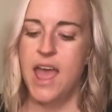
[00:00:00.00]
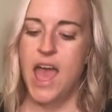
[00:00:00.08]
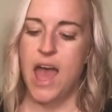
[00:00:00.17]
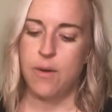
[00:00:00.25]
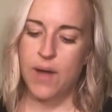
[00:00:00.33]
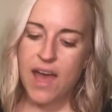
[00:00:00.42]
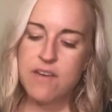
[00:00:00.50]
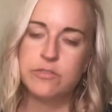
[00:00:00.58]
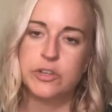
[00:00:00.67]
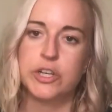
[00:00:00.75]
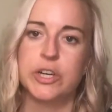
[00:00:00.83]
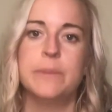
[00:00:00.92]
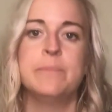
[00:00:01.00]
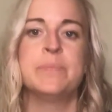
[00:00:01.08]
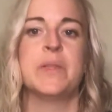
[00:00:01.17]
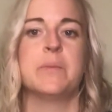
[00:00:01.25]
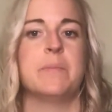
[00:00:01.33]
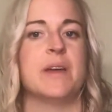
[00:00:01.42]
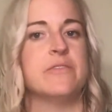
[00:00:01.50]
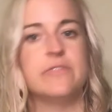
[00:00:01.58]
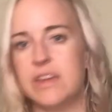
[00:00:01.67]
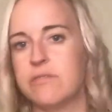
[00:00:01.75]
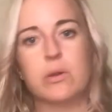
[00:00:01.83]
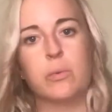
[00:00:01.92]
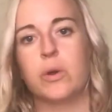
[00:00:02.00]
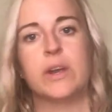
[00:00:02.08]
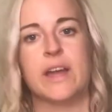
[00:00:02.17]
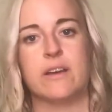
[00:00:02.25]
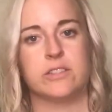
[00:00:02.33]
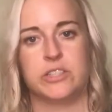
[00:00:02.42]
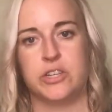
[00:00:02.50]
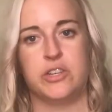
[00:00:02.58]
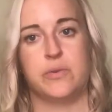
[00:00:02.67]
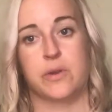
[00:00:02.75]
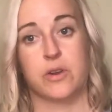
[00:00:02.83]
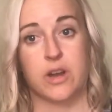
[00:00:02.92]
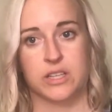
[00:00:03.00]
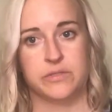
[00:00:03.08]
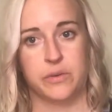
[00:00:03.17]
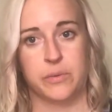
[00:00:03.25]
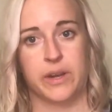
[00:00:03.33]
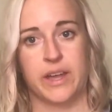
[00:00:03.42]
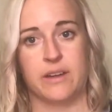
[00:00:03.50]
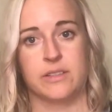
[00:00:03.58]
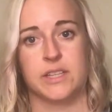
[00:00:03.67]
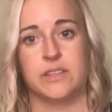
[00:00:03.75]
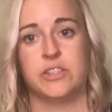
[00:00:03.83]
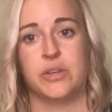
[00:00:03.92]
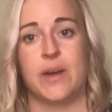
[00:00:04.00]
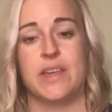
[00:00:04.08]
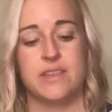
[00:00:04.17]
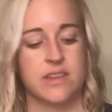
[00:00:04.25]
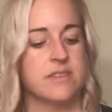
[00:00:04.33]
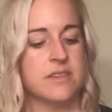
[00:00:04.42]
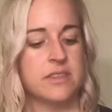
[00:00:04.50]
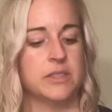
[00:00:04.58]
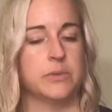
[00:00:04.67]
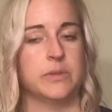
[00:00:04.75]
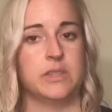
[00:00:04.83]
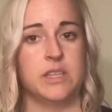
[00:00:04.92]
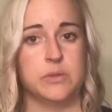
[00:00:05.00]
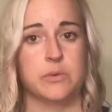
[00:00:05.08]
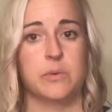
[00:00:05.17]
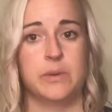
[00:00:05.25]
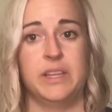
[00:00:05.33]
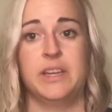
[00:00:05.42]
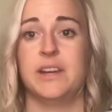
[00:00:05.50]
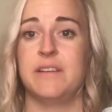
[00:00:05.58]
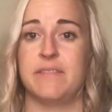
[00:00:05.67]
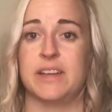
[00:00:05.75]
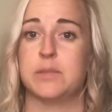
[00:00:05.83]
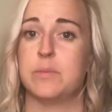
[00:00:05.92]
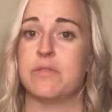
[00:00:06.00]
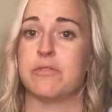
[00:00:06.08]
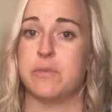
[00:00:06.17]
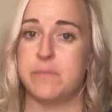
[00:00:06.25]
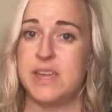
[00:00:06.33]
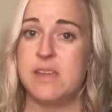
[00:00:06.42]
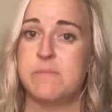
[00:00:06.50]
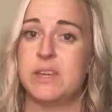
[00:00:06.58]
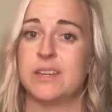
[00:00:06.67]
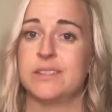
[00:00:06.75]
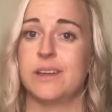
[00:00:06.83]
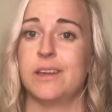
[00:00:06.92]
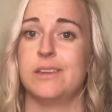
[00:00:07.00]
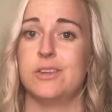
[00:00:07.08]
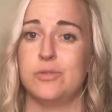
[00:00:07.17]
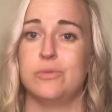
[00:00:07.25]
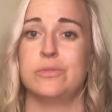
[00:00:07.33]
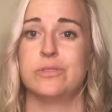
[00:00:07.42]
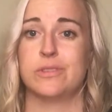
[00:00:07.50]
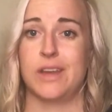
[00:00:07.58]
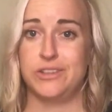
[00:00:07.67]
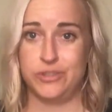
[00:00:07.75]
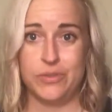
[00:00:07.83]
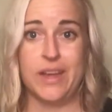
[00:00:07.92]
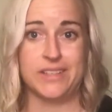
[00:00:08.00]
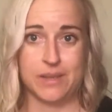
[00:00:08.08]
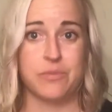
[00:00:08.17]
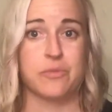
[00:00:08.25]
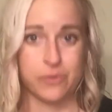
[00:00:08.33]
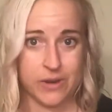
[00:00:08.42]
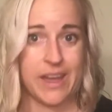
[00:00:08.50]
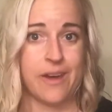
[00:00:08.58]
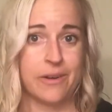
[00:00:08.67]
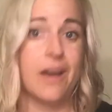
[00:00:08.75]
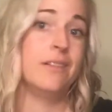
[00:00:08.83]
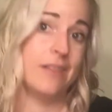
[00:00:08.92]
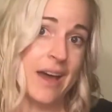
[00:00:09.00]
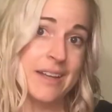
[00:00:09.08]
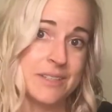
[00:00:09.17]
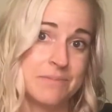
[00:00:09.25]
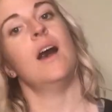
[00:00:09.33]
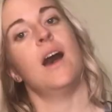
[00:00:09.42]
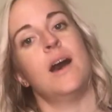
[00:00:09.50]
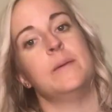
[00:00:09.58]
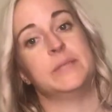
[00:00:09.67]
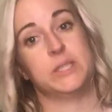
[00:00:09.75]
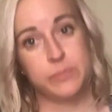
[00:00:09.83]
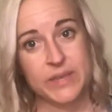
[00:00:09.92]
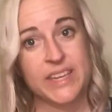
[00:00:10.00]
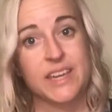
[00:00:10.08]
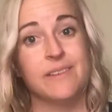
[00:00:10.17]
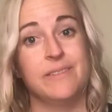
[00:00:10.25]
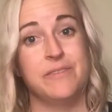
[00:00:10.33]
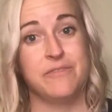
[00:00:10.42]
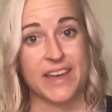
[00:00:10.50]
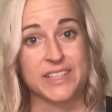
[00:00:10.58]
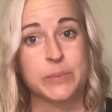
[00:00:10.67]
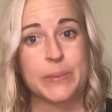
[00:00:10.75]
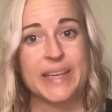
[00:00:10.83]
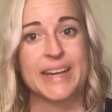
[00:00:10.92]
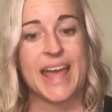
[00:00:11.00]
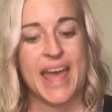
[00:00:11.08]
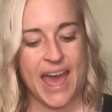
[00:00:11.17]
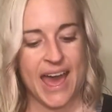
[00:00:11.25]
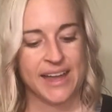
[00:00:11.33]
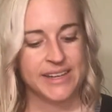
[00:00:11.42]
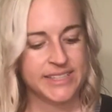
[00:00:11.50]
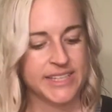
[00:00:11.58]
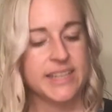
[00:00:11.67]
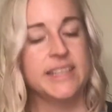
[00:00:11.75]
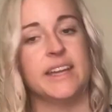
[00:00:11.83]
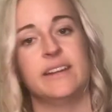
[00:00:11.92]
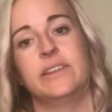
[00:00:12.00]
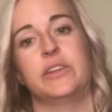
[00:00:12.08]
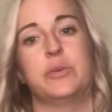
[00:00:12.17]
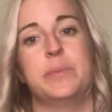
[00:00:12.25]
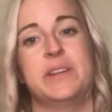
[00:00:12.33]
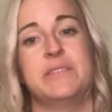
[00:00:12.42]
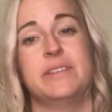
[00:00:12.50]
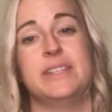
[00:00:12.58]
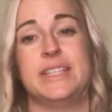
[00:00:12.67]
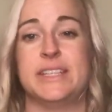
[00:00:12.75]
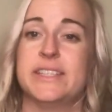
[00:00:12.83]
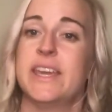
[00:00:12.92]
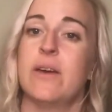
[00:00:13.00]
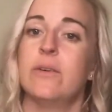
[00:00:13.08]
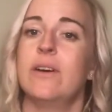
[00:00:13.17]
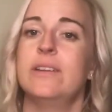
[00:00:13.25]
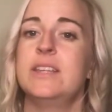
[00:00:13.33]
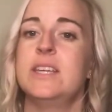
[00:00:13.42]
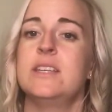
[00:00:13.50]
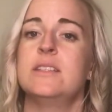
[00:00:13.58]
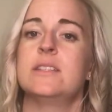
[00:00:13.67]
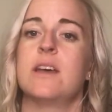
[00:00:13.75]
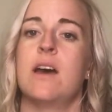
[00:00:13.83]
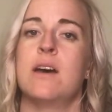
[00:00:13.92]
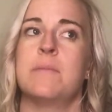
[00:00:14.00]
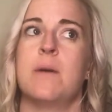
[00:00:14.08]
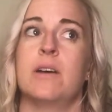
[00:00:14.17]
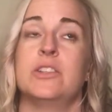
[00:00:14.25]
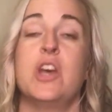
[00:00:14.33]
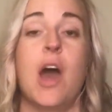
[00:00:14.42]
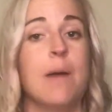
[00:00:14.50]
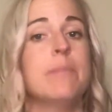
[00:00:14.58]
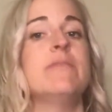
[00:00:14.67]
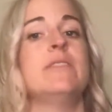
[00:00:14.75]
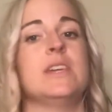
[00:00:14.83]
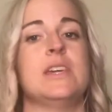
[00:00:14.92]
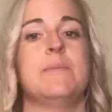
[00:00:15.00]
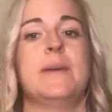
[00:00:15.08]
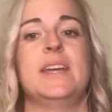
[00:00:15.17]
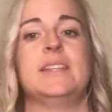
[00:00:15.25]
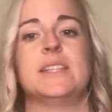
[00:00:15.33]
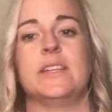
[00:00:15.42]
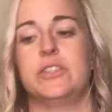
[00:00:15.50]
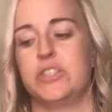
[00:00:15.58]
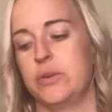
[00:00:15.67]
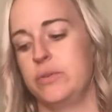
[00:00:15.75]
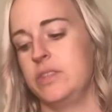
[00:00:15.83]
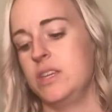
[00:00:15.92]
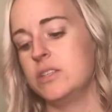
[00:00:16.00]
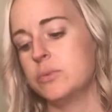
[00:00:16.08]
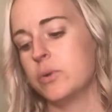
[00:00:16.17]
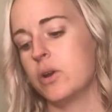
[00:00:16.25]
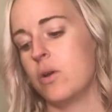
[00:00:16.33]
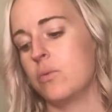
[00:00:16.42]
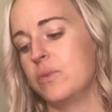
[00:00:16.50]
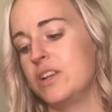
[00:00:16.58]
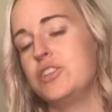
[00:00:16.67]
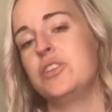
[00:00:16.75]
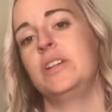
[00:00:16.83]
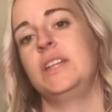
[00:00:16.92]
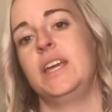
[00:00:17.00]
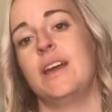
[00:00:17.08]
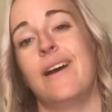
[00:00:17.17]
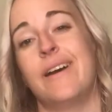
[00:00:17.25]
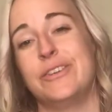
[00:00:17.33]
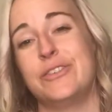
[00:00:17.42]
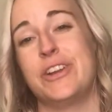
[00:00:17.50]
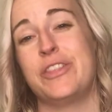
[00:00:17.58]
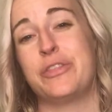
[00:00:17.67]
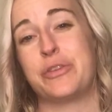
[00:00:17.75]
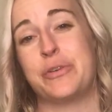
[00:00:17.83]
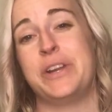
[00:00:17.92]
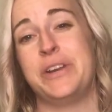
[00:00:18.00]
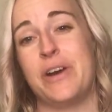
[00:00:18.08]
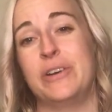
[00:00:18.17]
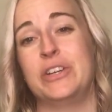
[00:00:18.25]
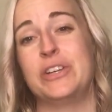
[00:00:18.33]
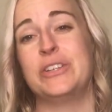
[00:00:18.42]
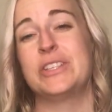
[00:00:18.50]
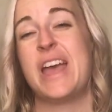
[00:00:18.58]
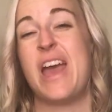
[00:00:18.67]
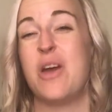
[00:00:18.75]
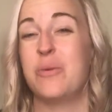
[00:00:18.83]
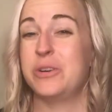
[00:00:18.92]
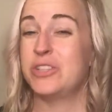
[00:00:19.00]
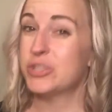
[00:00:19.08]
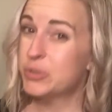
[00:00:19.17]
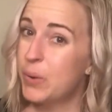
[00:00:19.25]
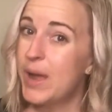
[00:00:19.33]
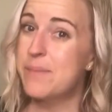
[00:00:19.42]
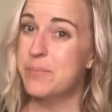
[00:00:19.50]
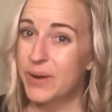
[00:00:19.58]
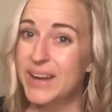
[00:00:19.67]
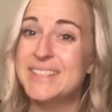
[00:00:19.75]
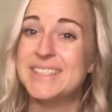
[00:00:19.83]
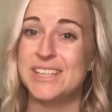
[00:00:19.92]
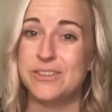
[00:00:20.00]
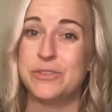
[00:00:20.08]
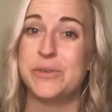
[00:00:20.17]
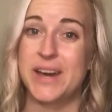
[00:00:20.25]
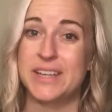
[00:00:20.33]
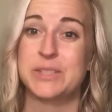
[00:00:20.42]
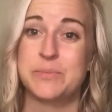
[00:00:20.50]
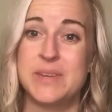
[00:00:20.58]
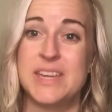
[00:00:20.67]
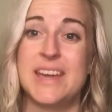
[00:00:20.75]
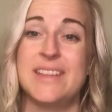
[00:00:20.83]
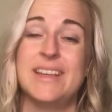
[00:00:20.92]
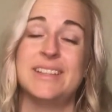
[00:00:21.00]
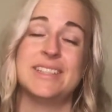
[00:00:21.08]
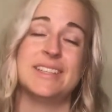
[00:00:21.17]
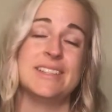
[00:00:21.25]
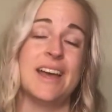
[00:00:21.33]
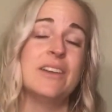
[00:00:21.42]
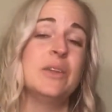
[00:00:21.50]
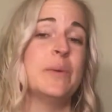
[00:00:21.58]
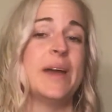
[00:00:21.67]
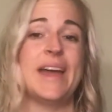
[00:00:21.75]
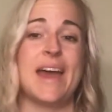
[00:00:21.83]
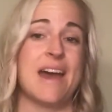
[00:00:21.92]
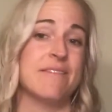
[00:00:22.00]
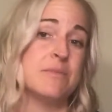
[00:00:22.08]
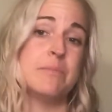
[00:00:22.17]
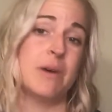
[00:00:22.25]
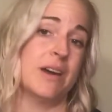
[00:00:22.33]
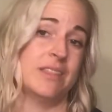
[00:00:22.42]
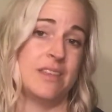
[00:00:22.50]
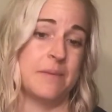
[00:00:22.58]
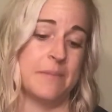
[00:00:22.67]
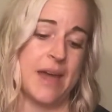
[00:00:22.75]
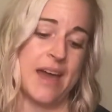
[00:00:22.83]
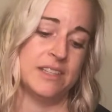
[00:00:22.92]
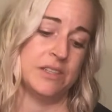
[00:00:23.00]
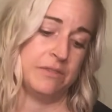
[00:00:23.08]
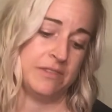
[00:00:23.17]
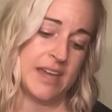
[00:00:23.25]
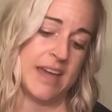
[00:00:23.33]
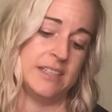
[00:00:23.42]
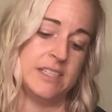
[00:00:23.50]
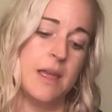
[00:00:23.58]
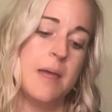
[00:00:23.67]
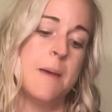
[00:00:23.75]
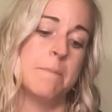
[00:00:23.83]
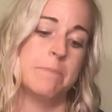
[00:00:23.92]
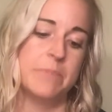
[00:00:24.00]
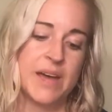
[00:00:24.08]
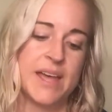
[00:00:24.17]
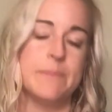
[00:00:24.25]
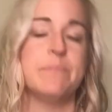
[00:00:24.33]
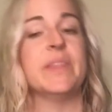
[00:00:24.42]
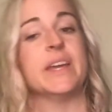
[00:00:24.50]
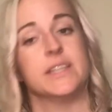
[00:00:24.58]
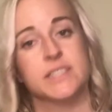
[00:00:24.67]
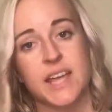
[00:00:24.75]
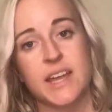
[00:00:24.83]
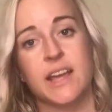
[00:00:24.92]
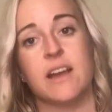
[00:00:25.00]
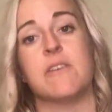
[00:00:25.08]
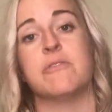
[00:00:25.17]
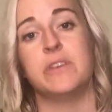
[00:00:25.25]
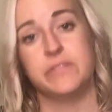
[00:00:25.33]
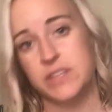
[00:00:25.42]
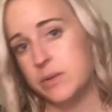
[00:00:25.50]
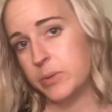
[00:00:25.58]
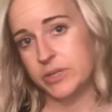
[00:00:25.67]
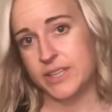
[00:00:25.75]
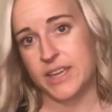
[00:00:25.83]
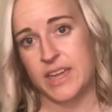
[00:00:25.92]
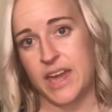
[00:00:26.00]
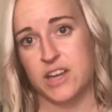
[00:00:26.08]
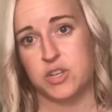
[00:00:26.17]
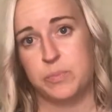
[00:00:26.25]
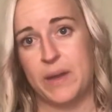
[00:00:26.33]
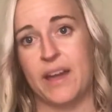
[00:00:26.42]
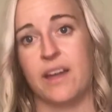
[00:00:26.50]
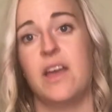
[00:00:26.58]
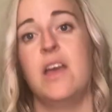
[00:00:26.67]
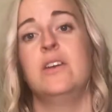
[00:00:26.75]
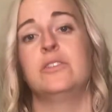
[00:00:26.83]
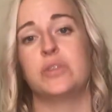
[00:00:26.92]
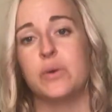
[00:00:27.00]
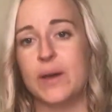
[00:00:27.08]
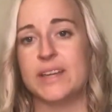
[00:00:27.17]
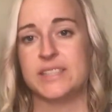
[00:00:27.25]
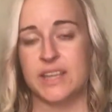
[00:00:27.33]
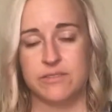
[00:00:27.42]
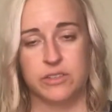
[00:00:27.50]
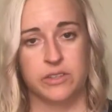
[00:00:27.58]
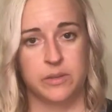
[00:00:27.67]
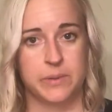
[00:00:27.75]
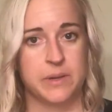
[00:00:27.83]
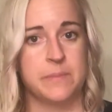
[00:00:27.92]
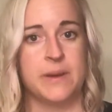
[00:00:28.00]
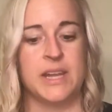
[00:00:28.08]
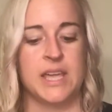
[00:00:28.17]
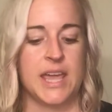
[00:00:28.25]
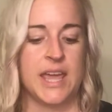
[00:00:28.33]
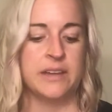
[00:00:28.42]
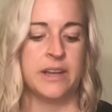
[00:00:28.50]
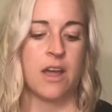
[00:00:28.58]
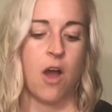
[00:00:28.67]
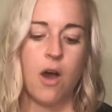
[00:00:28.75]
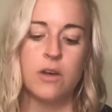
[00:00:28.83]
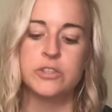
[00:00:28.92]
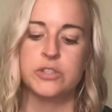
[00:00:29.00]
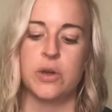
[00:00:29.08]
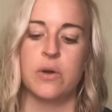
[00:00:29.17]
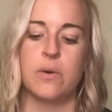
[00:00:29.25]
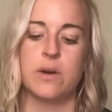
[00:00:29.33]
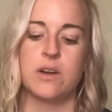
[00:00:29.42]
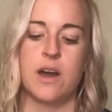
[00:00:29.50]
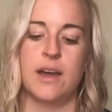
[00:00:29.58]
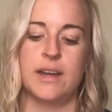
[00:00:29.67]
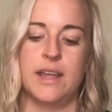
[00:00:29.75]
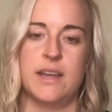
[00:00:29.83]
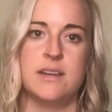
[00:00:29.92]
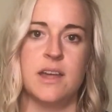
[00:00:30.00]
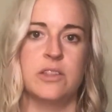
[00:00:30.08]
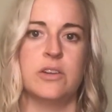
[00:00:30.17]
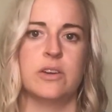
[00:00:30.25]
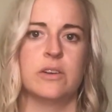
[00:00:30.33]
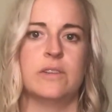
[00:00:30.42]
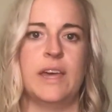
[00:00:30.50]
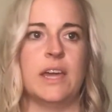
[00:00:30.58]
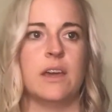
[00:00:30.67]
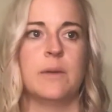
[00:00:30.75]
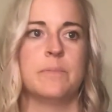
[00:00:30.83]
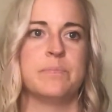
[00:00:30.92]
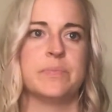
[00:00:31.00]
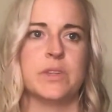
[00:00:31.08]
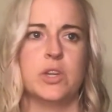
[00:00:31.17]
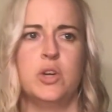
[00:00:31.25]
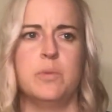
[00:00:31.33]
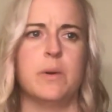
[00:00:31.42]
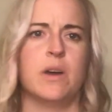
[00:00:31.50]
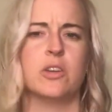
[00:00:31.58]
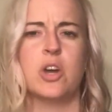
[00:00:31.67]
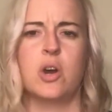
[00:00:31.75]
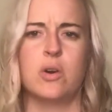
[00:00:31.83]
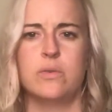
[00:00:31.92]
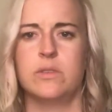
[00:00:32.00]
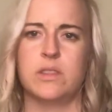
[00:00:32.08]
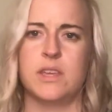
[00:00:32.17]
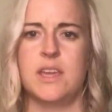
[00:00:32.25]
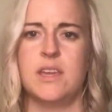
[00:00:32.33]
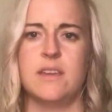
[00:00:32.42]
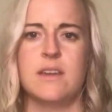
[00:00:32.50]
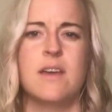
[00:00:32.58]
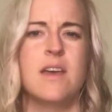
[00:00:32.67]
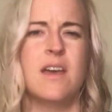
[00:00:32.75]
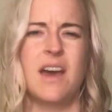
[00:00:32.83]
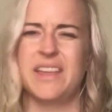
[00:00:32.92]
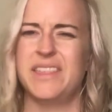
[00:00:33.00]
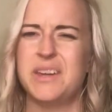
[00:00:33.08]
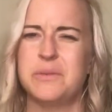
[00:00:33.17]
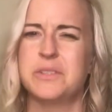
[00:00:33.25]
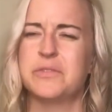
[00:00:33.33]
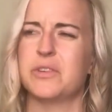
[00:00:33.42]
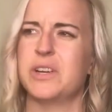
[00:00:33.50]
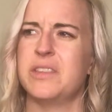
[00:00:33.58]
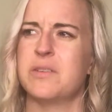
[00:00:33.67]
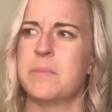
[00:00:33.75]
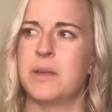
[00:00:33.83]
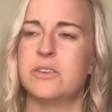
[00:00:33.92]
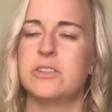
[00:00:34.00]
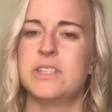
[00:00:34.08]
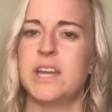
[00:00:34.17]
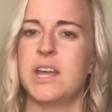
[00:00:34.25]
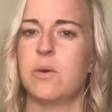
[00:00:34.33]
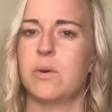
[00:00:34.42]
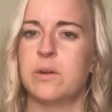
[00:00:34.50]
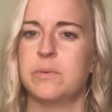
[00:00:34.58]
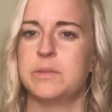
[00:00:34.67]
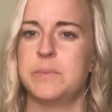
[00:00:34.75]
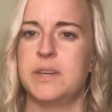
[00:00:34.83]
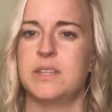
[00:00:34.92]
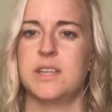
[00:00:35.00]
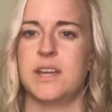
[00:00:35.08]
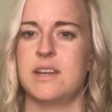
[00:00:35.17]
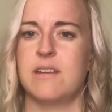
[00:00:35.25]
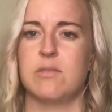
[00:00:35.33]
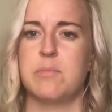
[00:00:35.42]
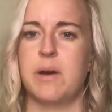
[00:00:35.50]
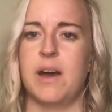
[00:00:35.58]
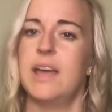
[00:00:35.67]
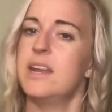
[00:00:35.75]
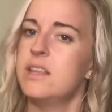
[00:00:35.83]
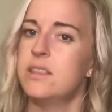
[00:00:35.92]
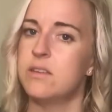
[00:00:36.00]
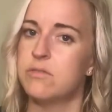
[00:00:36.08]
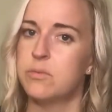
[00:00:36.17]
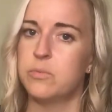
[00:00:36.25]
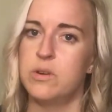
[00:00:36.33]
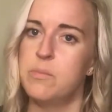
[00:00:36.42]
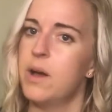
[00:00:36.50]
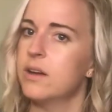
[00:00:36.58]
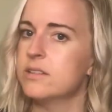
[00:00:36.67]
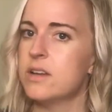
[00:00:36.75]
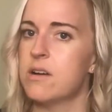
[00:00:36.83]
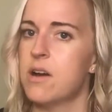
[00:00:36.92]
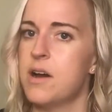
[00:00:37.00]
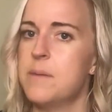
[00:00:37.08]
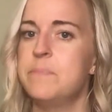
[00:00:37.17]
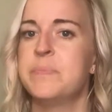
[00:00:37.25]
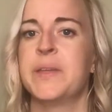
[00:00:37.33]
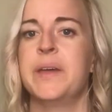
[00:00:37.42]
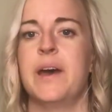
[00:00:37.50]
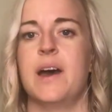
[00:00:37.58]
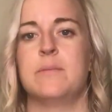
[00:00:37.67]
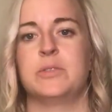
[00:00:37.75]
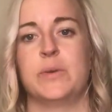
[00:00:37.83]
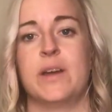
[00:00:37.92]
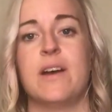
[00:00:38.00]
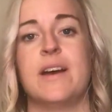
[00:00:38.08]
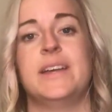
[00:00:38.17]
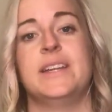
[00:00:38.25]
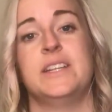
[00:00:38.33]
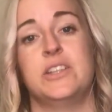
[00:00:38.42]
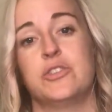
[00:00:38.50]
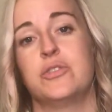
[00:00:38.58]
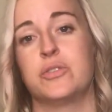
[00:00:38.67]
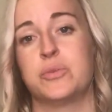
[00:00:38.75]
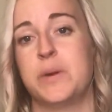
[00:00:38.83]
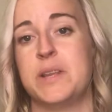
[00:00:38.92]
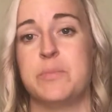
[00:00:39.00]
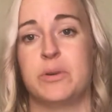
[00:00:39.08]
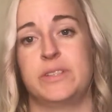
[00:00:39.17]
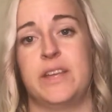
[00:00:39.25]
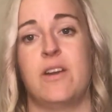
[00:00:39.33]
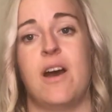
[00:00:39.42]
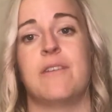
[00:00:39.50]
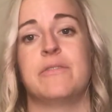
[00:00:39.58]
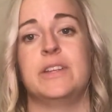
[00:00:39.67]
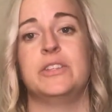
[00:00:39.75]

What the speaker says: However, my favorite workouts to do are CrossFit workouts, and so I think that these were a really good investment for me, because I do that type of workout a lot. Speaking of investment, I did get a little bit of a discount on these on top of the Ebates, and so these were originally $130, which is quite pricey if you ask me, and that's exactly why I haven't bought them as of yet. But like I said, I got 15% cash back, so I saved a little bit of money, and I also got another like coupon code thing. I think it was for either Mother's Day, or it was because I never bought anything from Reebok.com. So I got an additional 20% off.